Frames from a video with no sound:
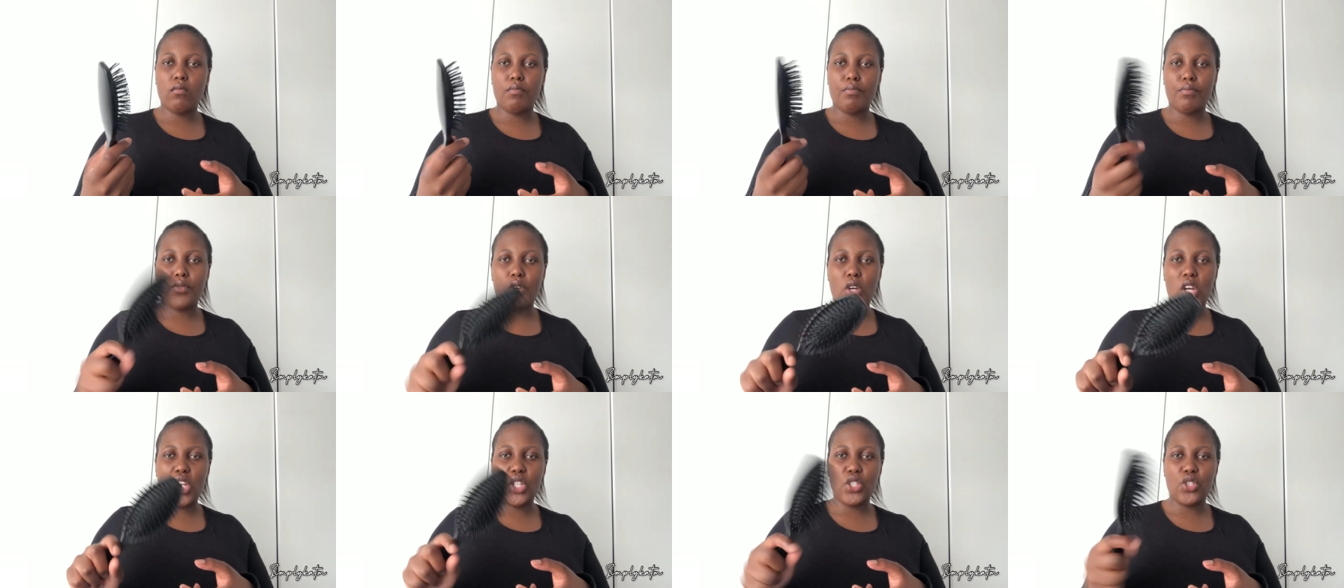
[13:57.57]

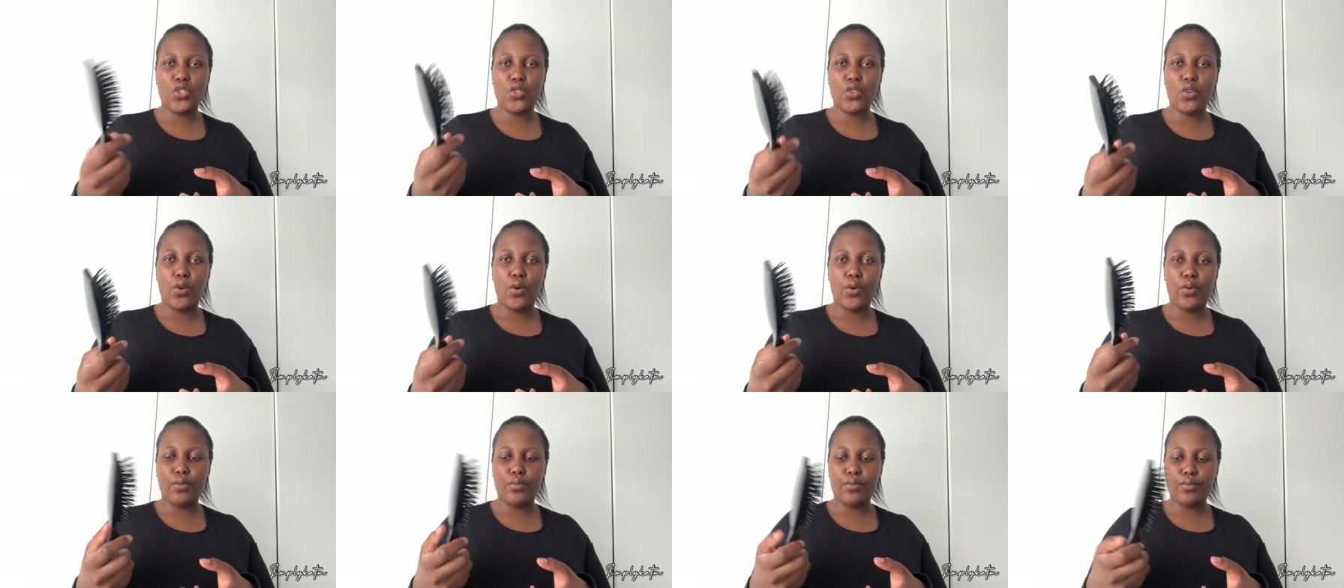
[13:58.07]
brush
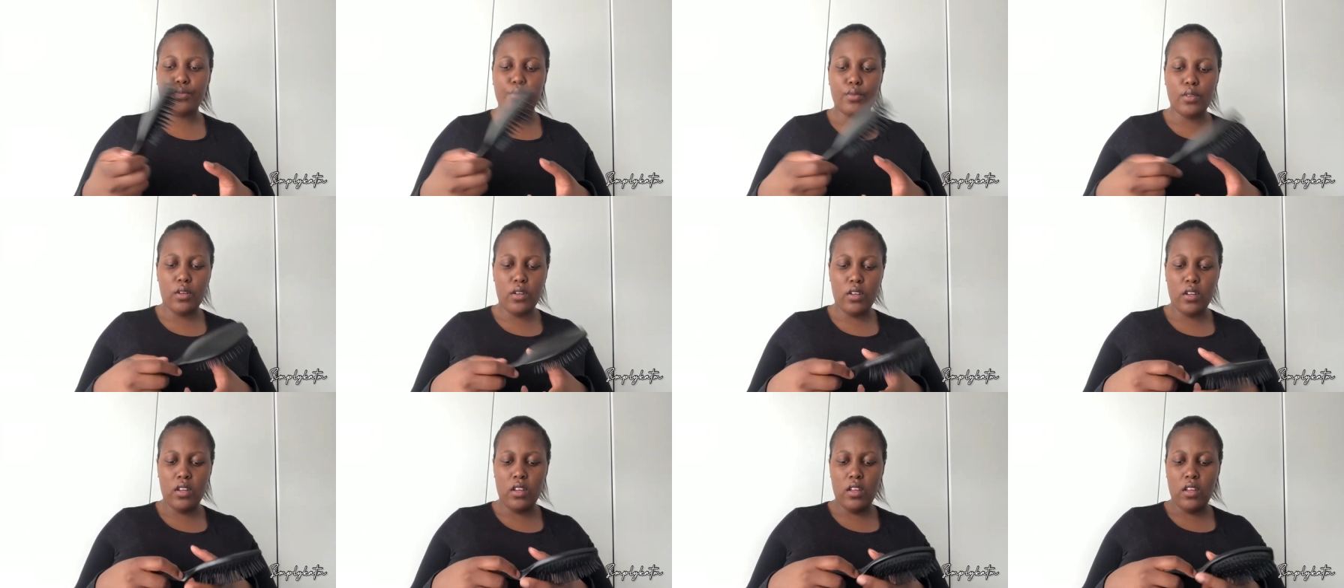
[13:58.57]
comb
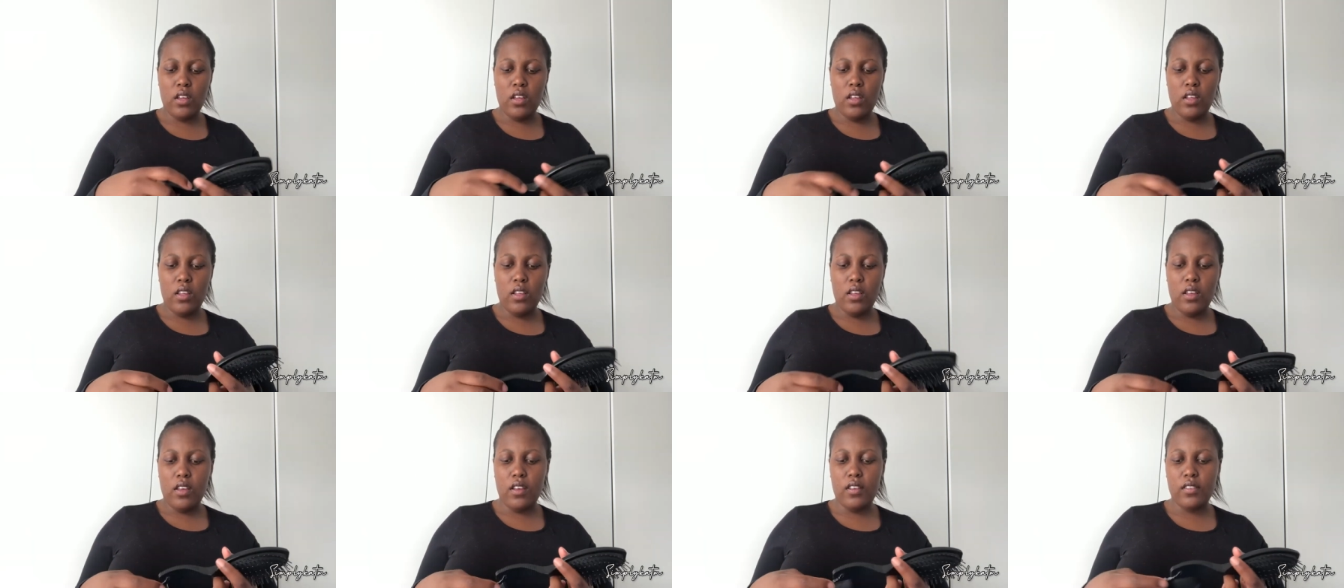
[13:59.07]

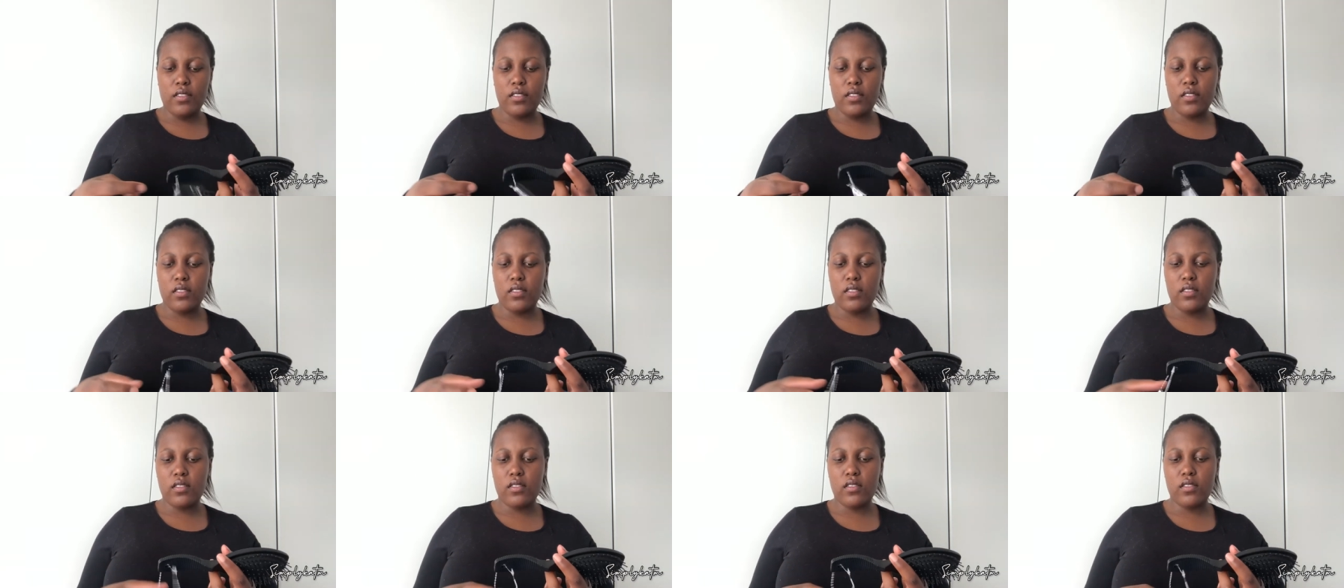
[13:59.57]

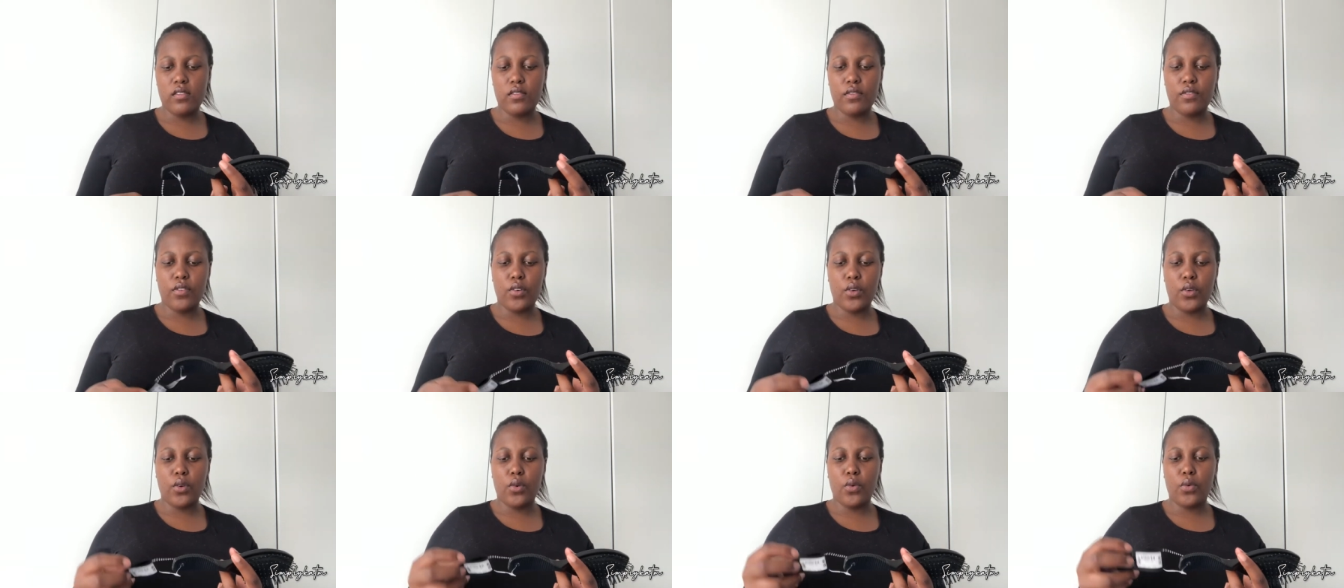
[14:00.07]
it's
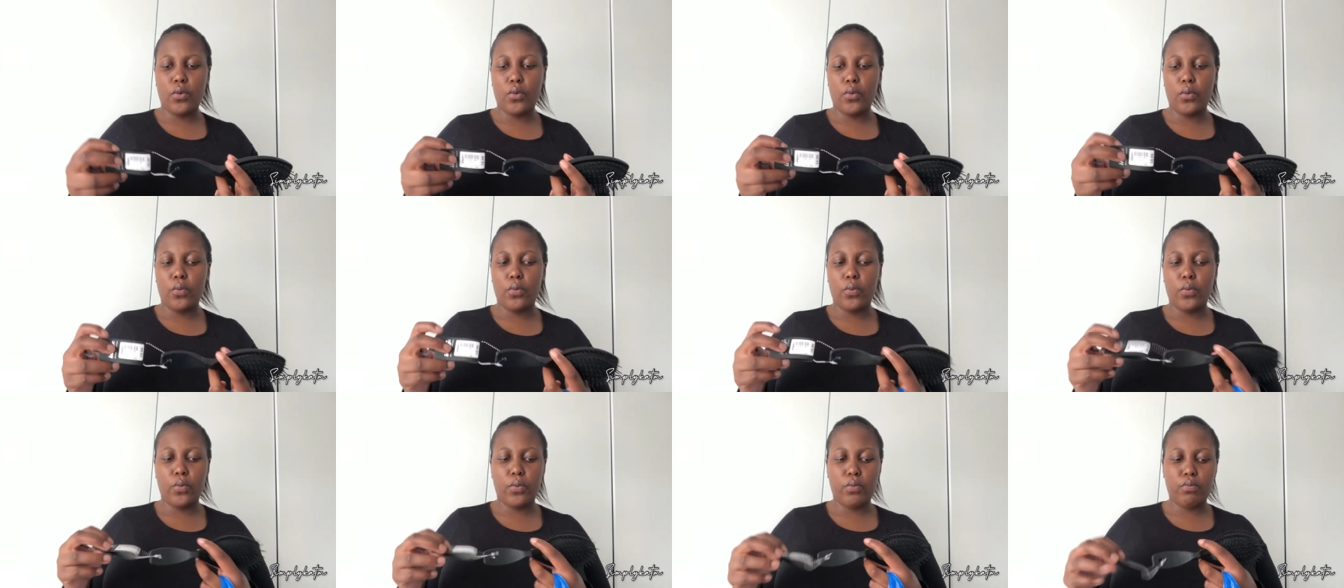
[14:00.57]
for your
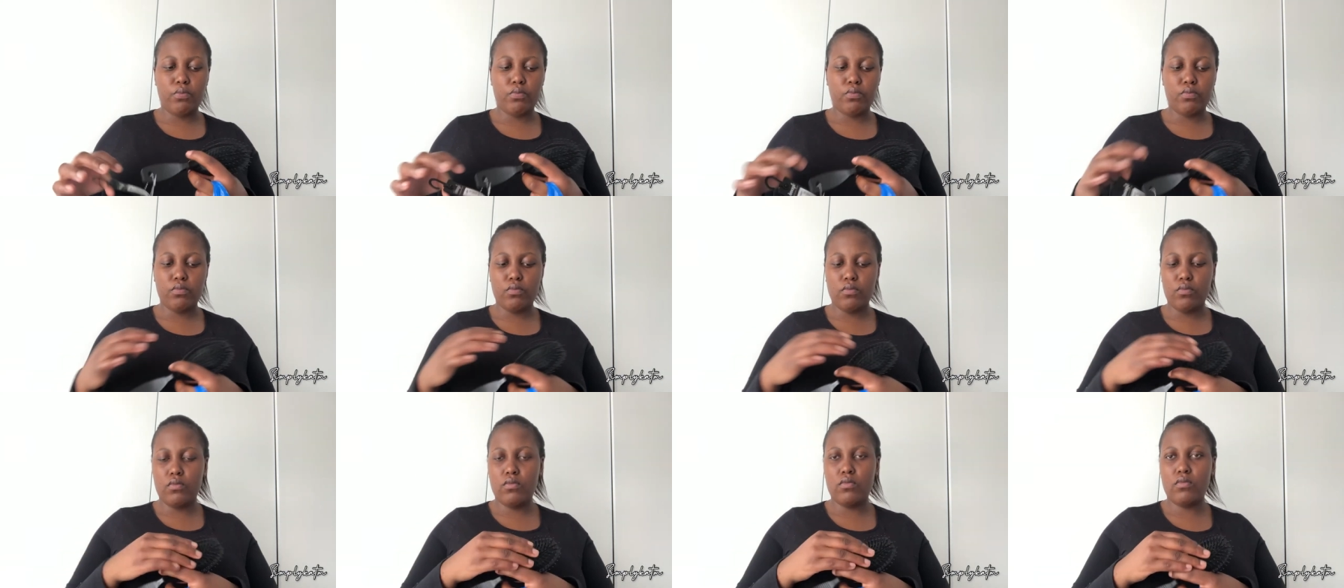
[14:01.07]

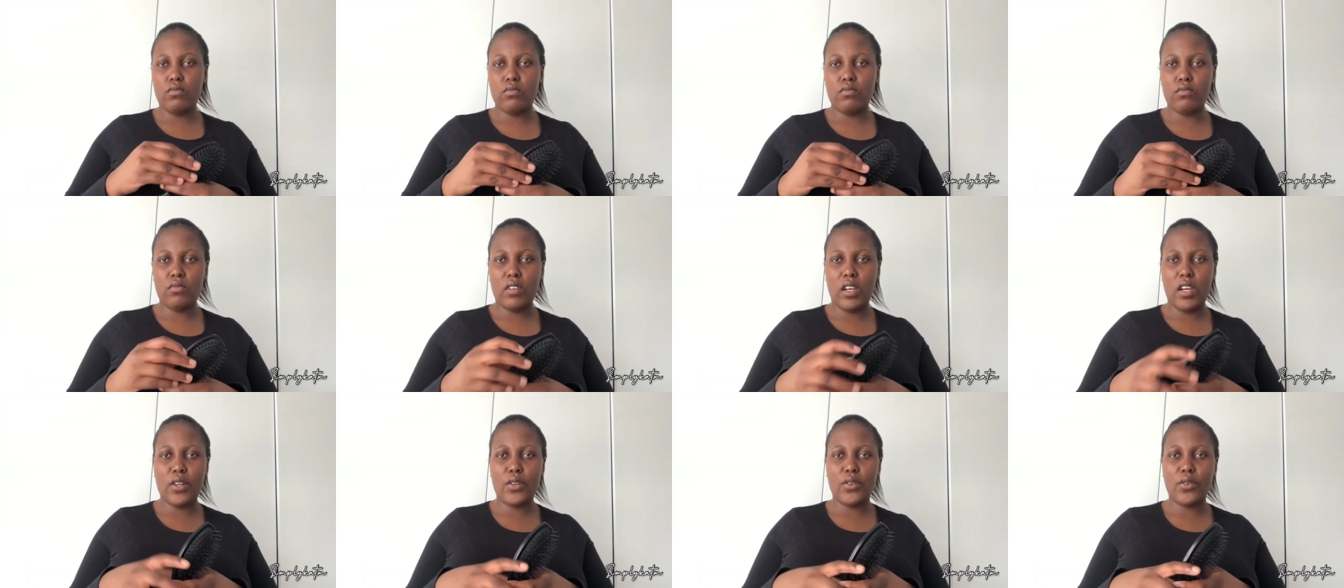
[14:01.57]

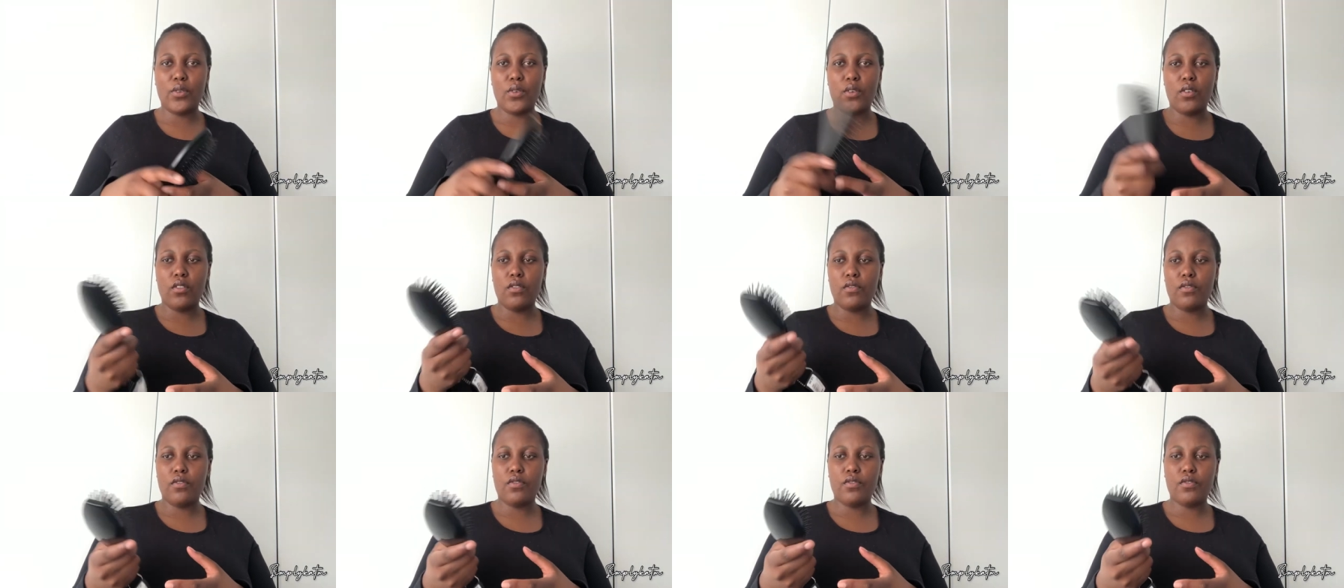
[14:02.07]
I don't know
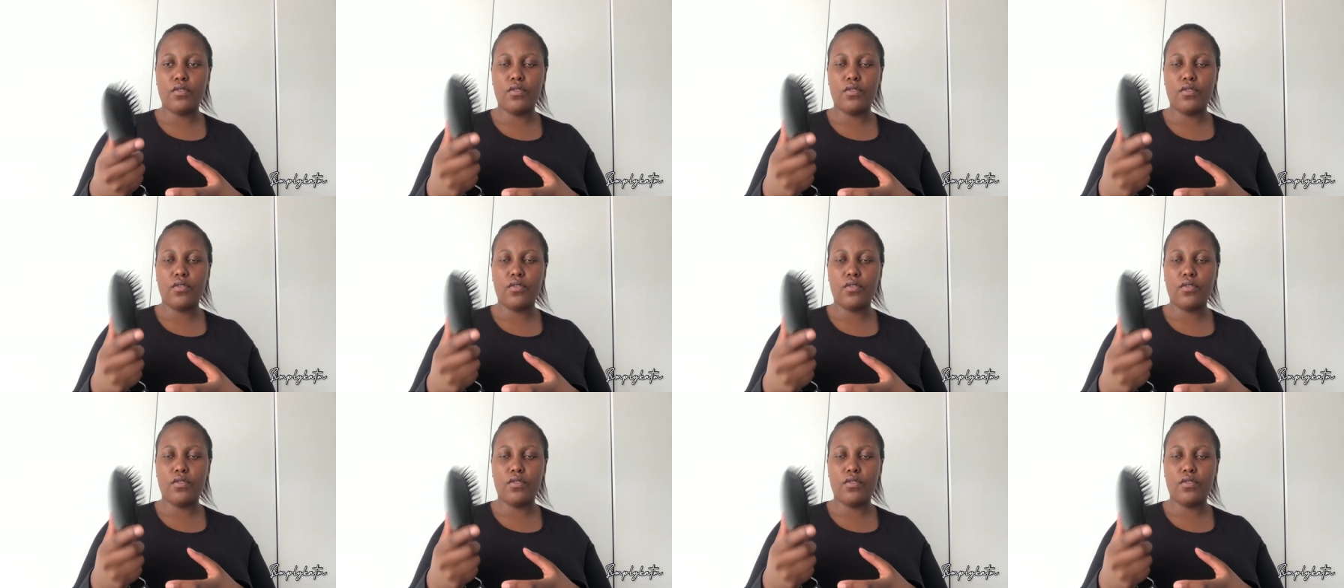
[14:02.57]
if